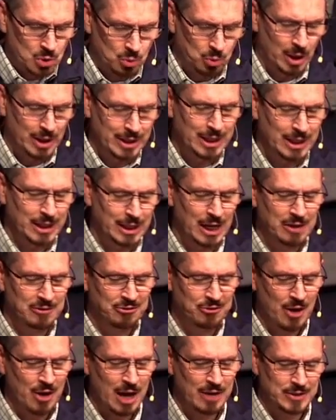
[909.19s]
To one he
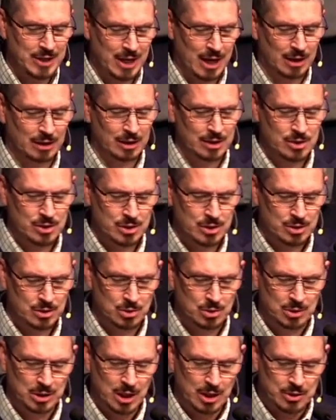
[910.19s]
gave five
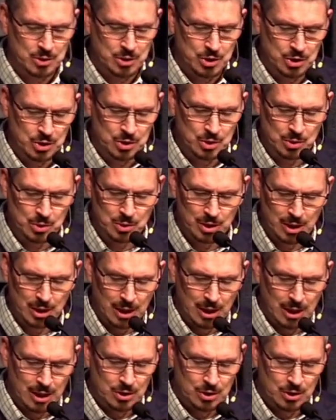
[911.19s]
talents, to another two,